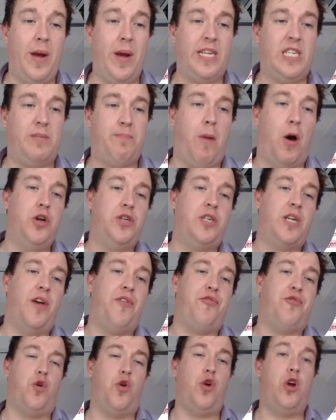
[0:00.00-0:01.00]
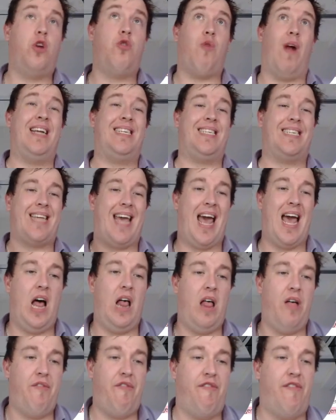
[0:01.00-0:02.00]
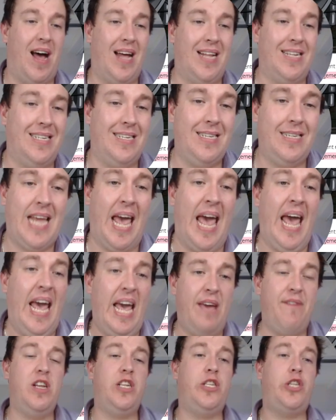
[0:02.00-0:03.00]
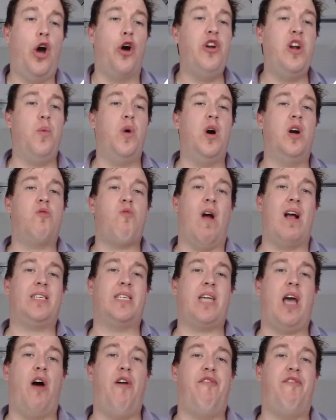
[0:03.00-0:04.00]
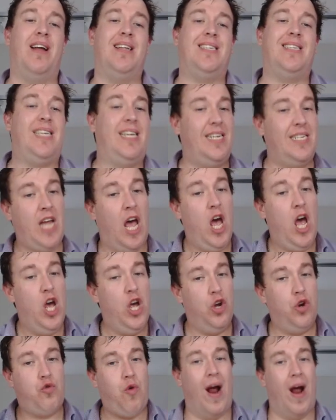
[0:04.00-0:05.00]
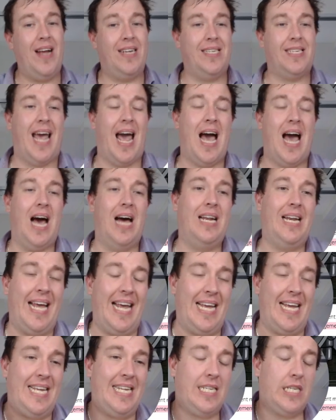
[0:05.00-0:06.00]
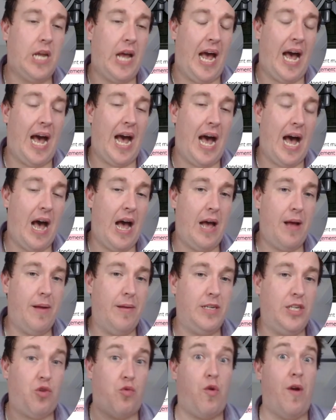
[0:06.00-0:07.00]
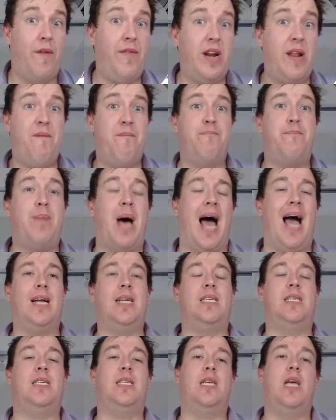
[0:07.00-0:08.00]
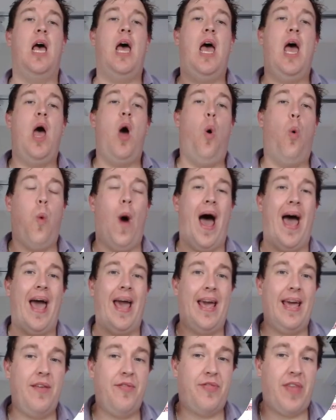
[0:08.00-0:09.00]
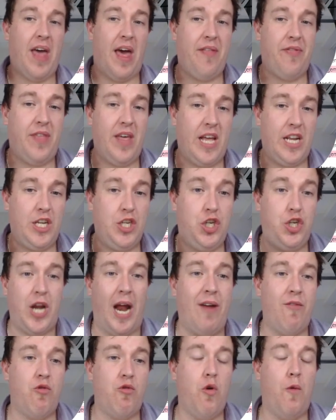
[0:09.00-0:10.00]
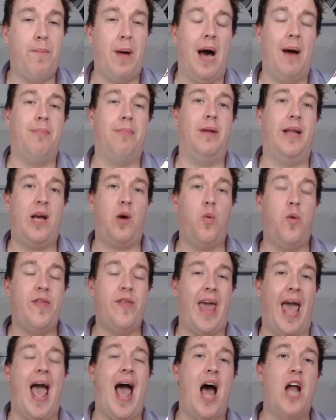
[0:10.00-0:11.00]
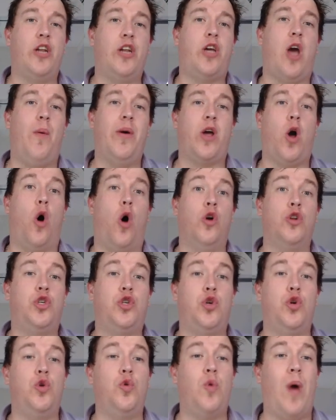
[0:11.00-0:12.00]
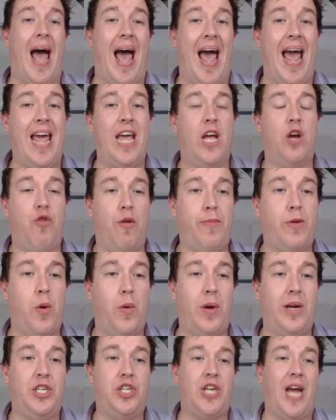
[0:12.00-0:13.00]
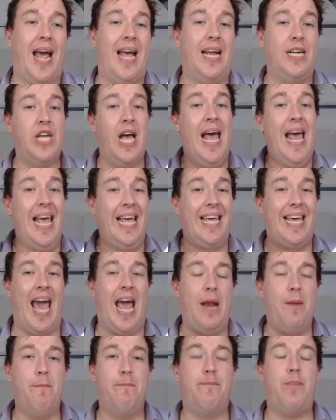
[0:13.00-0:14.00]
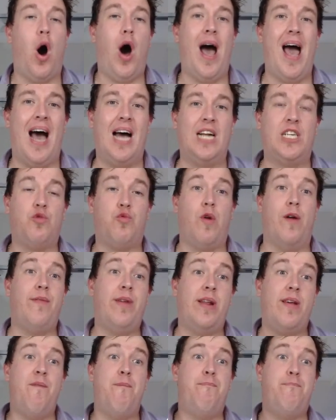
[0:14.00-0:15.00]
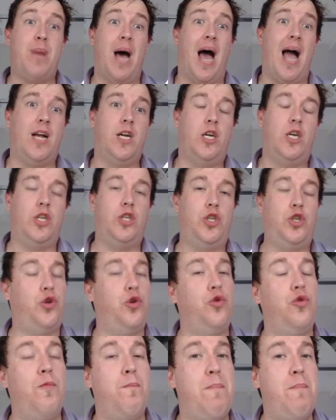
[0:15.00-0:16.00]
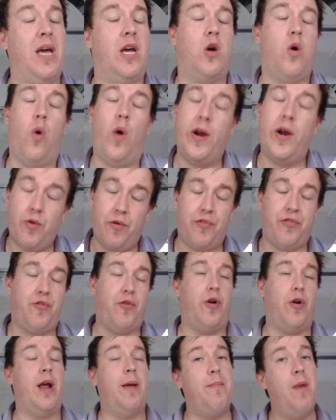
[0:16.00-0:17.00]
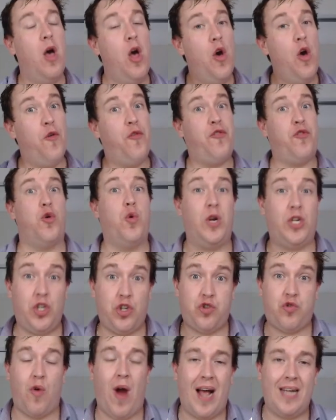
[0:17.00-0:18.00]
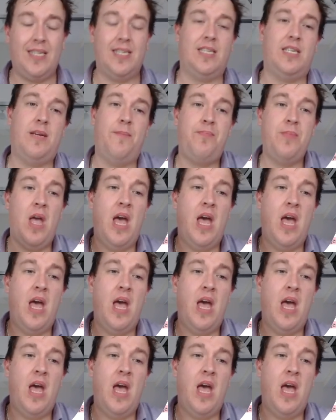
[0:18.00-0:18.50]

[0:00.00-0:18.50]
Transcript: exposure through Grayscale funds. If you don't know what Grayscale funds is, Grayscale is a derivative-backed way that the general public, without going onto a crypto exchange, can buy a derivative back to Bitcoin or Ethereum through a trust.